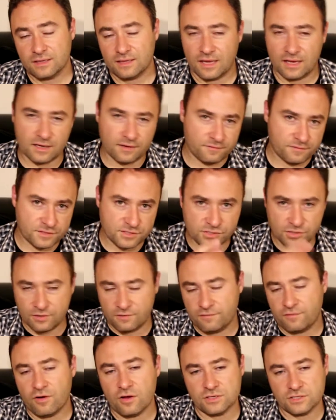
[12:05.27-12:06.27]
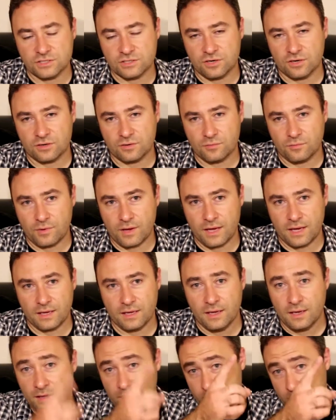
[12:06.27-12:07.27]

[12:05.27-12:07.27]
like if it falls a certain way,